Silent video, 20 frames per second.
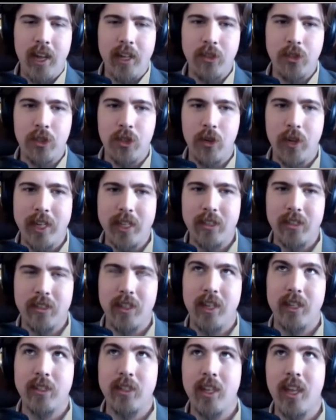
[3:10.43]
And so
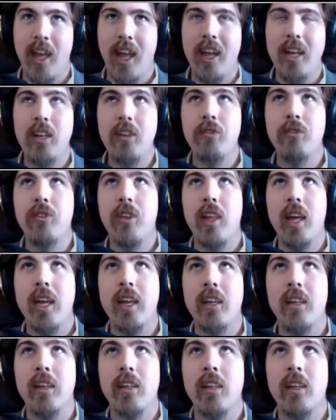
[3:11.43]
it's kind of
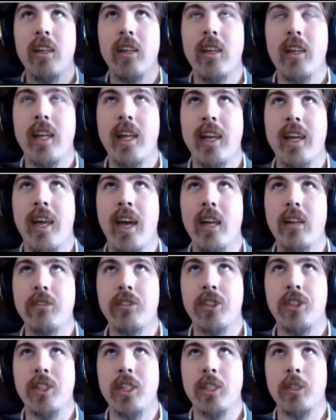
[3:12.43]
like, it kind
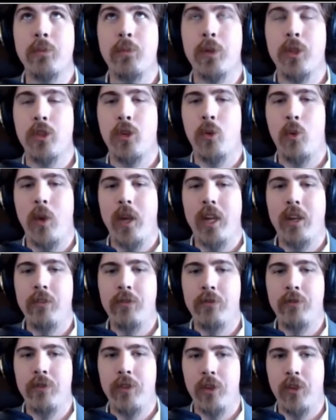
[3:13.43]
of sits
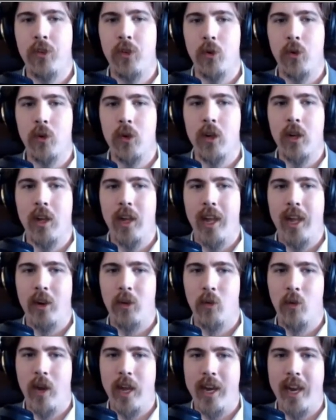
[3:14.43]
between Fedora
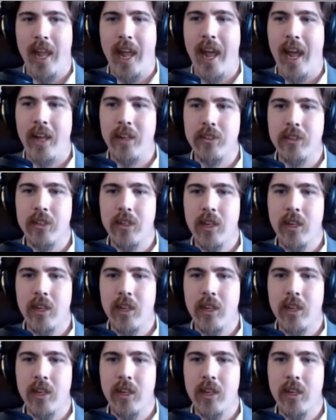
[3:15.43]
and Red Hat.